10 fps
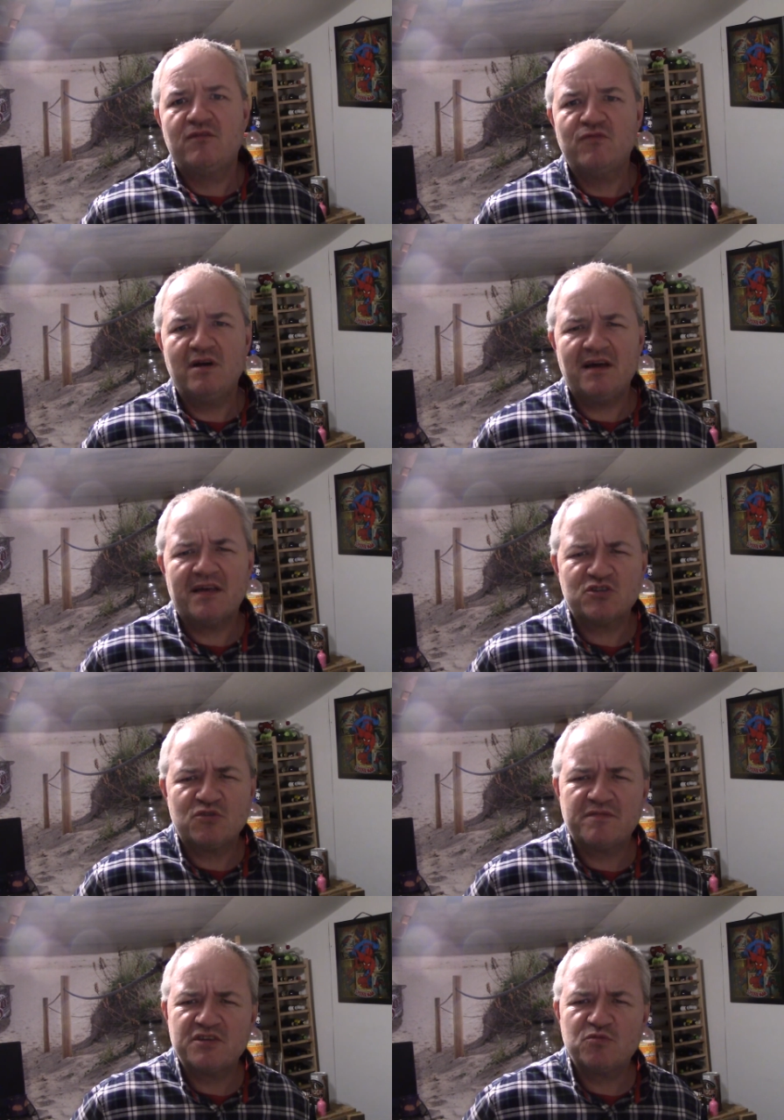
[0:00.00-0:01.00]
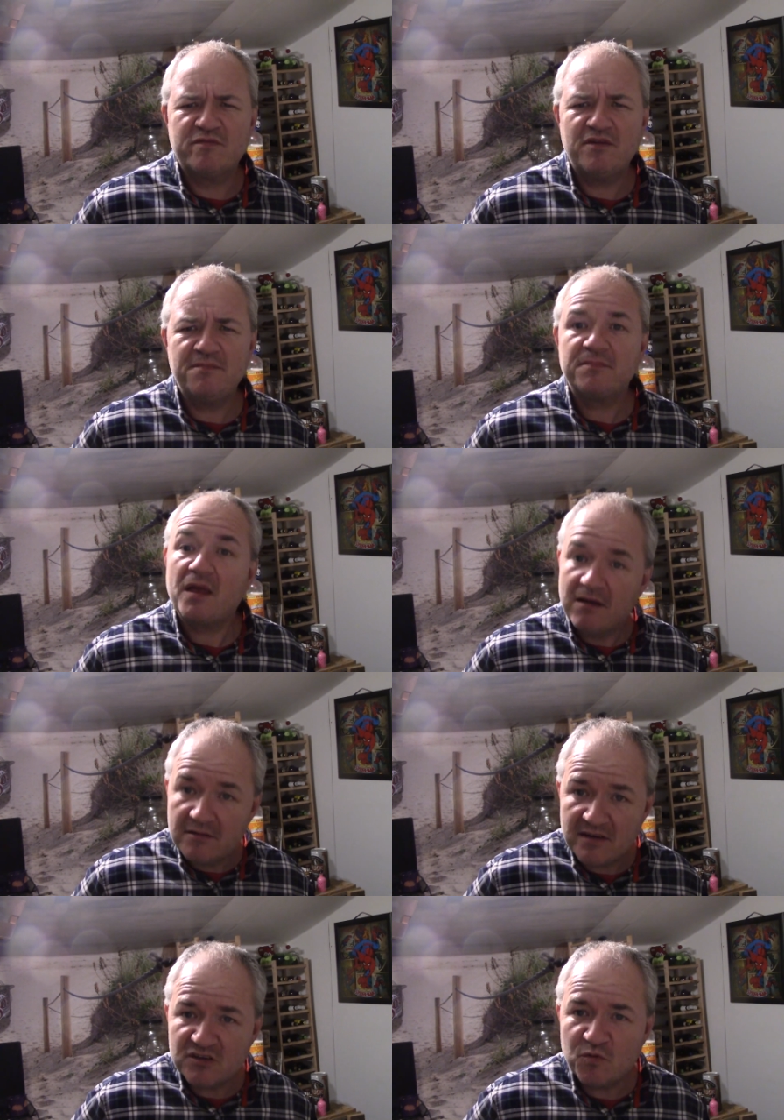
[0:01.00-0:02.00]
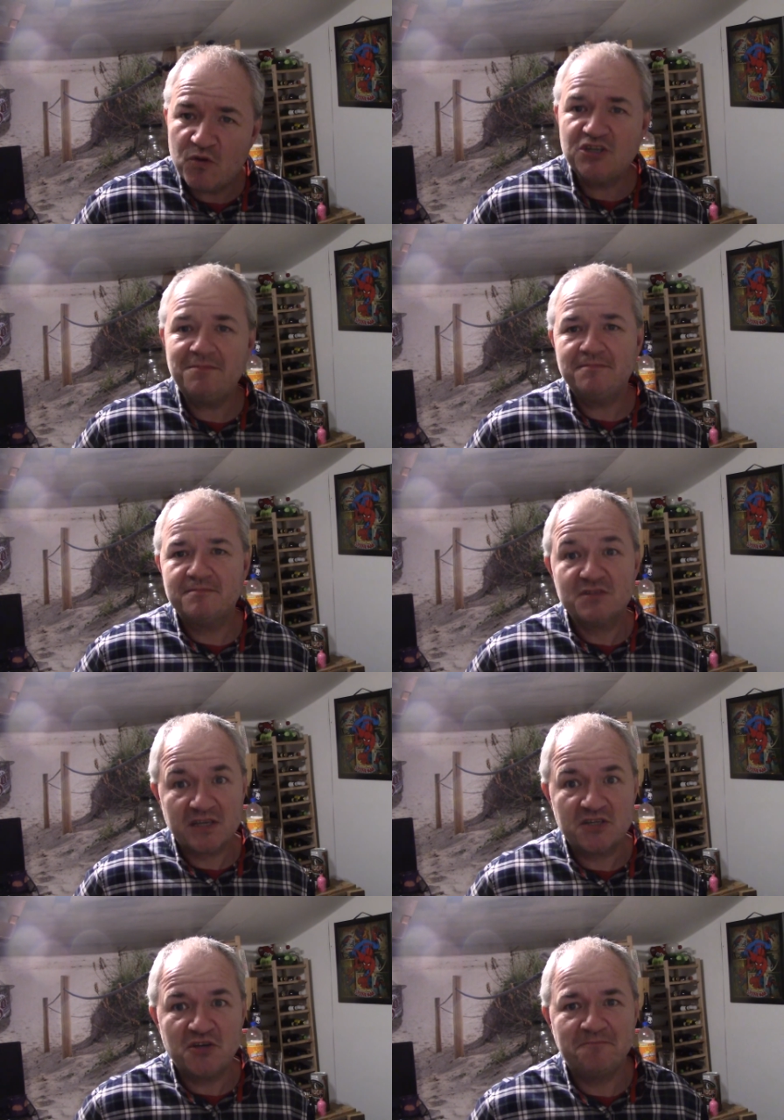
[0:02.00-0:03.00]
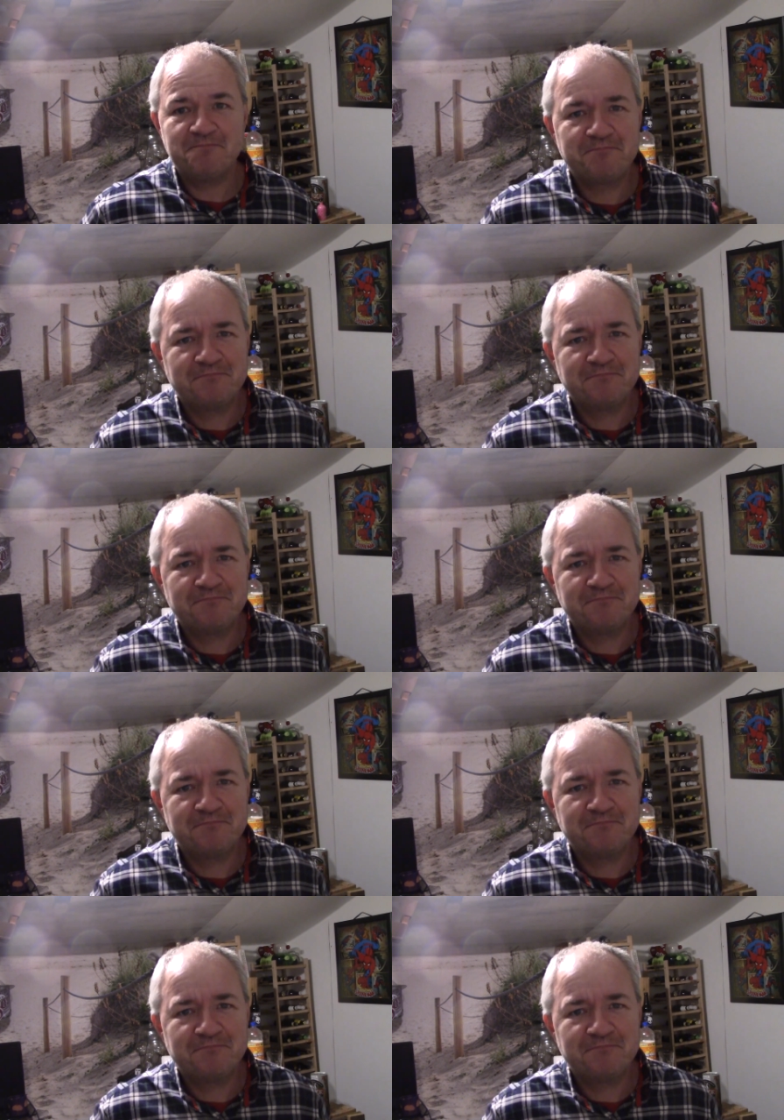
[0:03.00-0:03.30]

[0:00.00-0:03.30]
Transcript: Right, that's all for this review. Thanks for watching. See you soon.